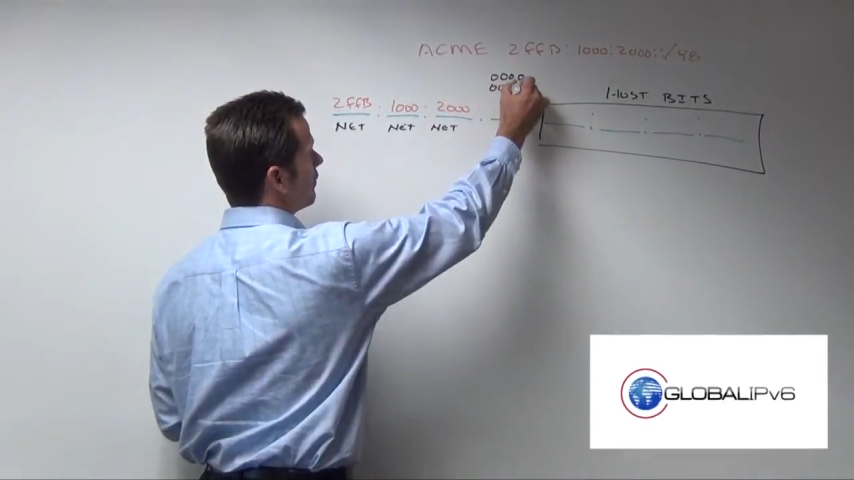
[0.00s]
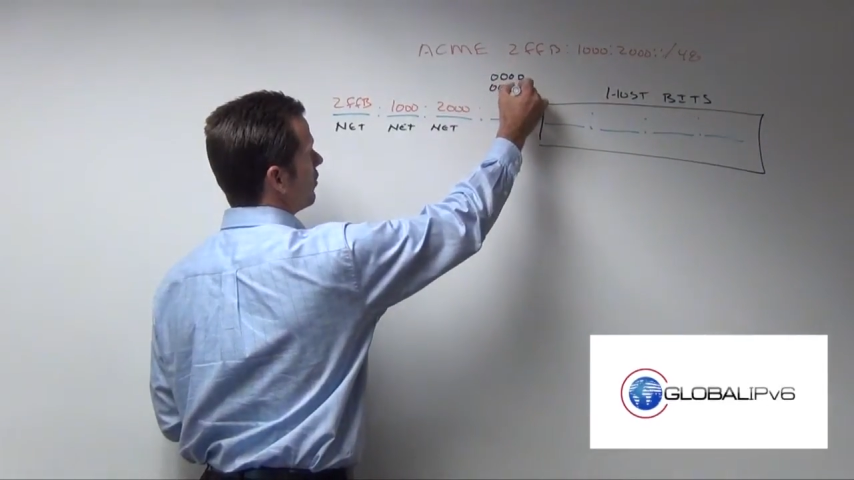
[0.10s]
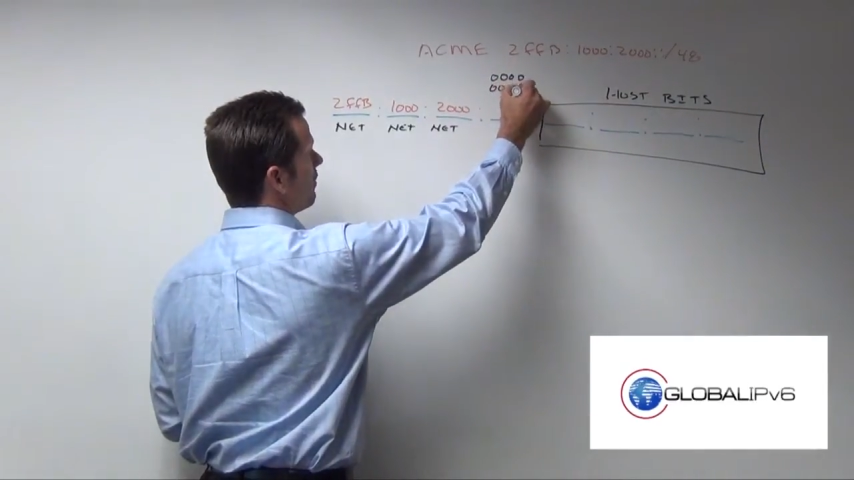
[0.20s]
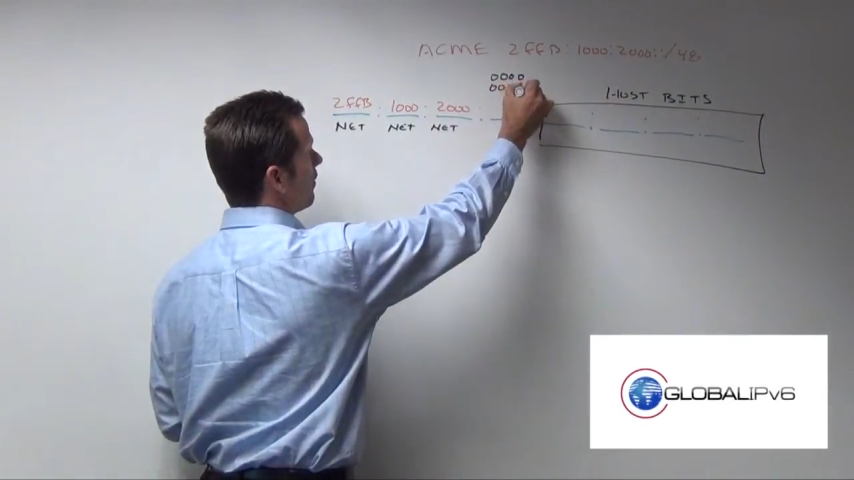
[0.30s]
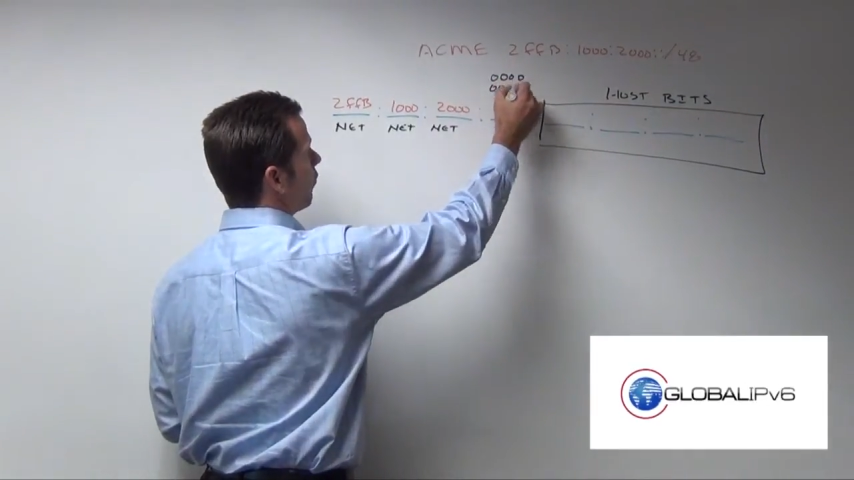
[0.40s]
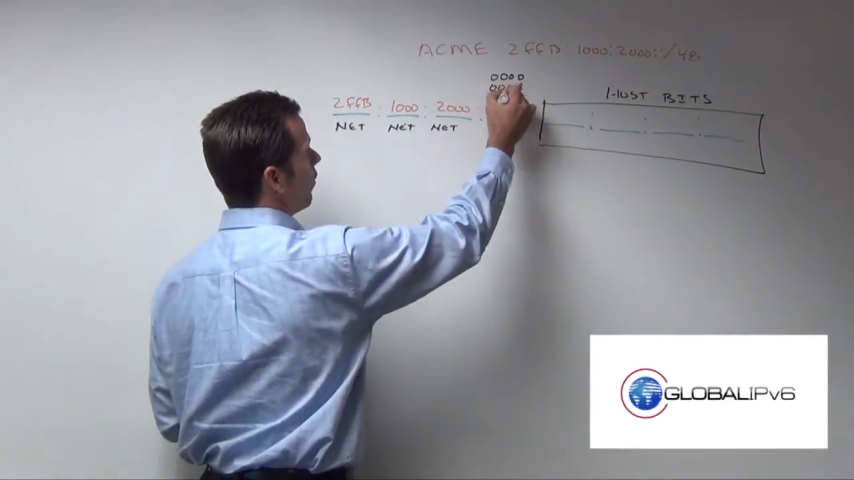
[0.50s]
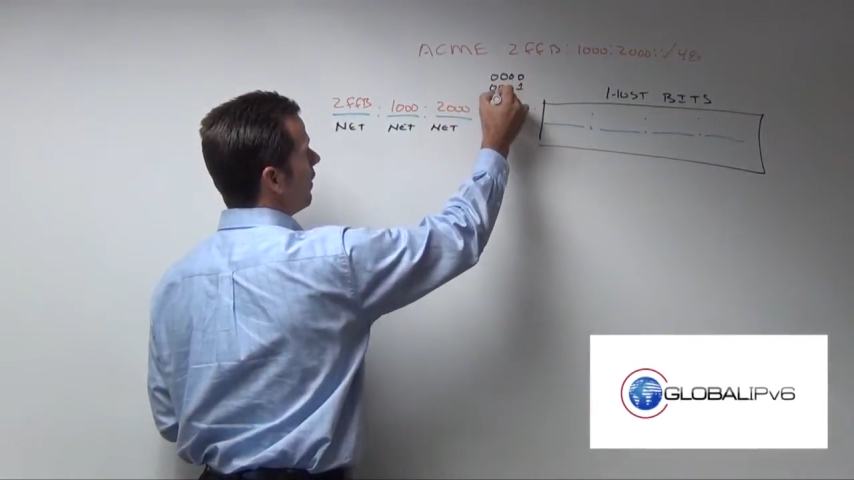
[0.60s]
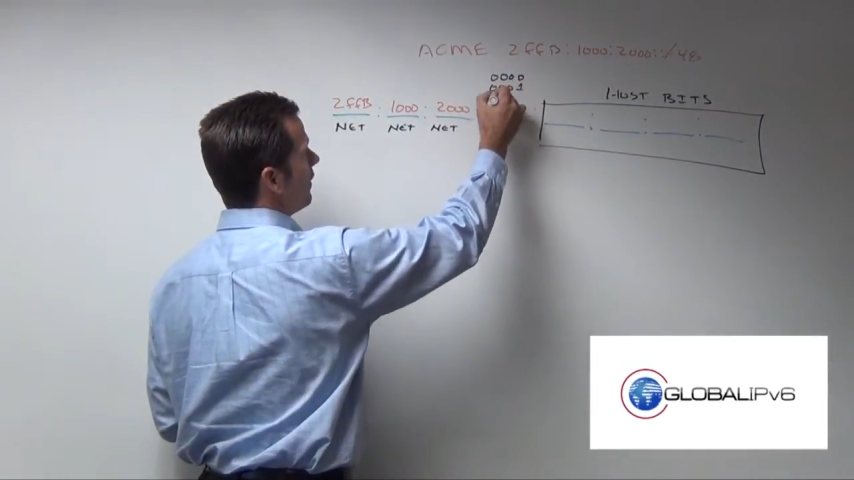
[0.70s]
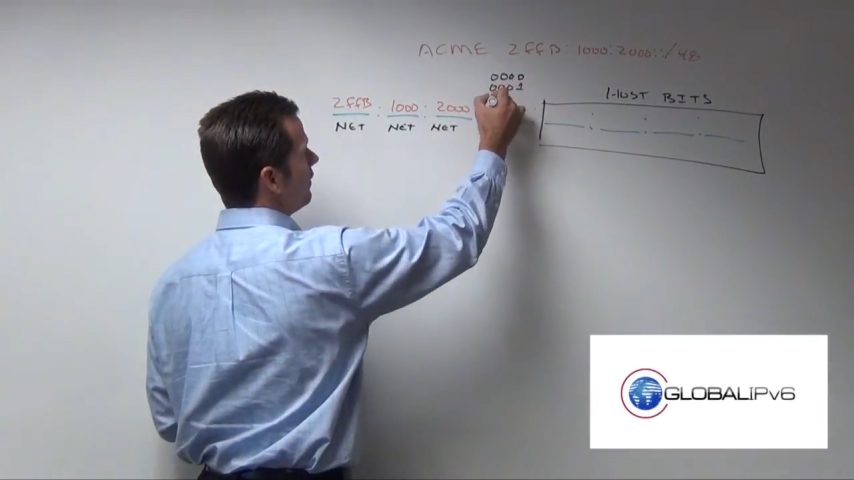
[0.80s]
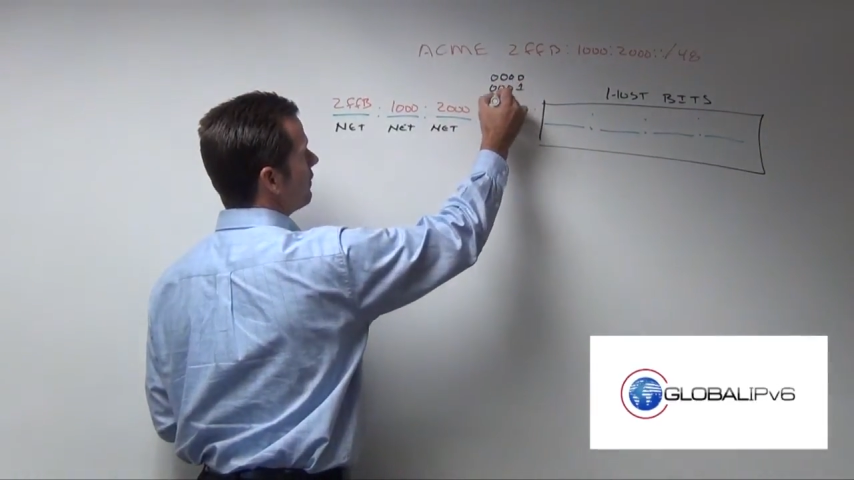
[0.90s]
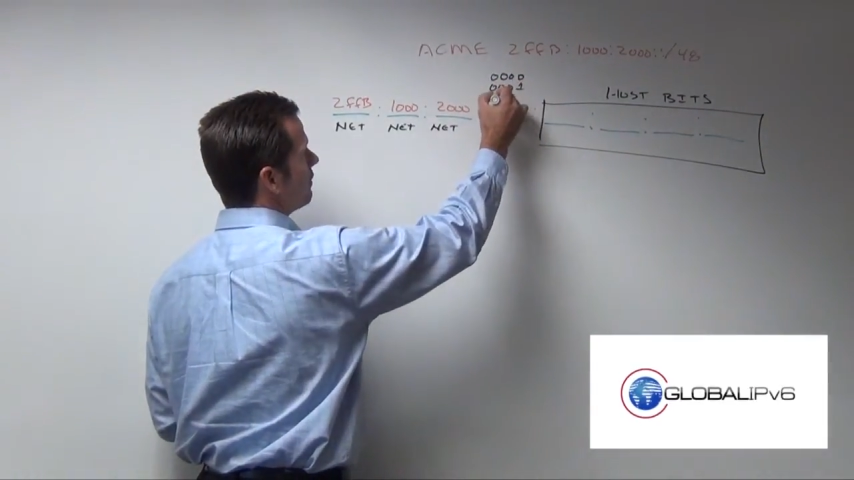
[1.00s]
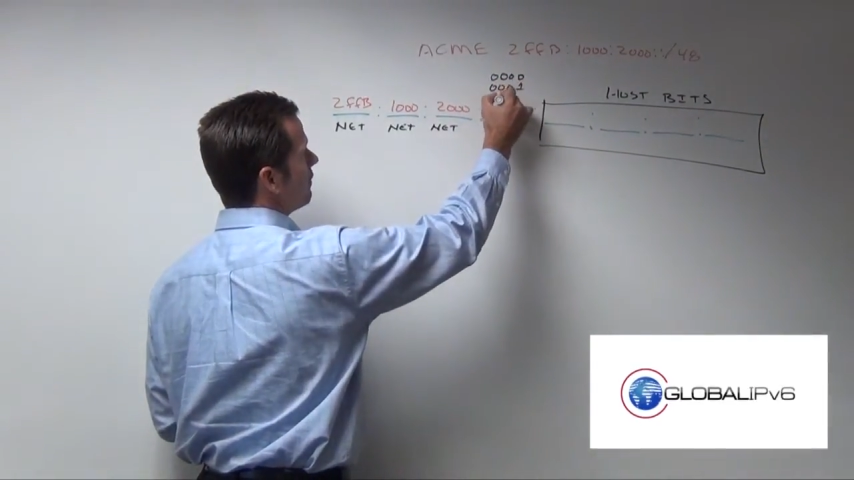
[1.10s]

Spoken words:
could be 1,